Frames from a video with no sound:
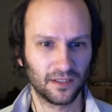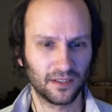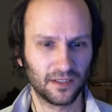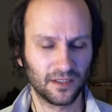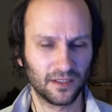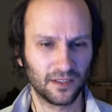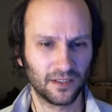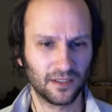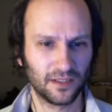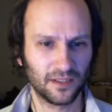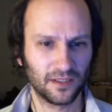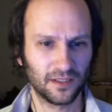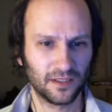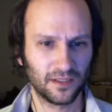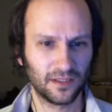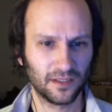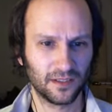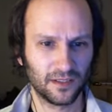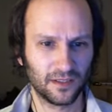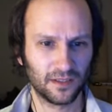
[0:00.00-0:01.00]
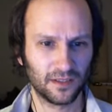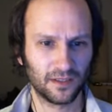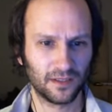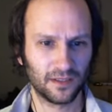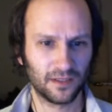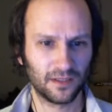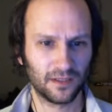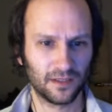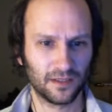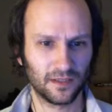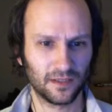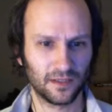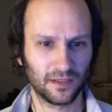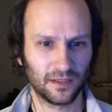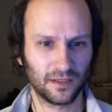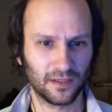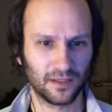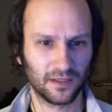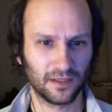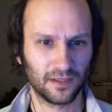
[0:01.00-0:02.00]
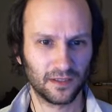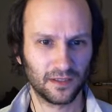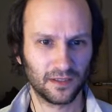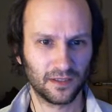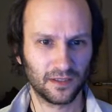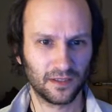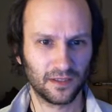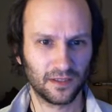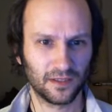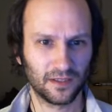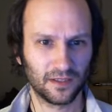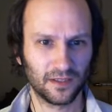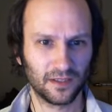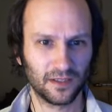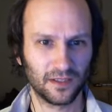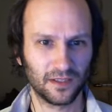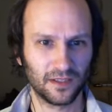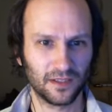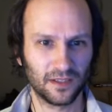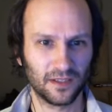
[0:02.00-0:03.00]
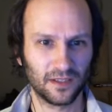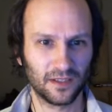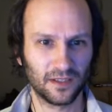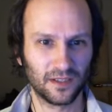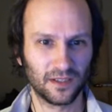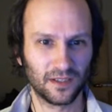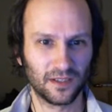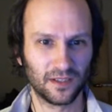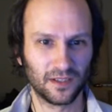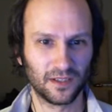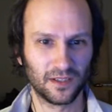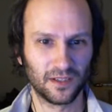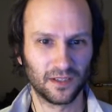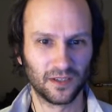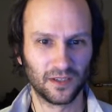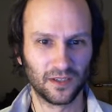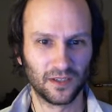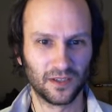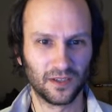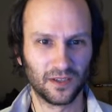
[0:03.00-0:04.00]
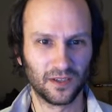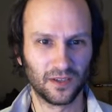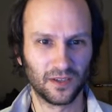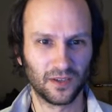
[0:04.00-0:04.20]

(not speaking)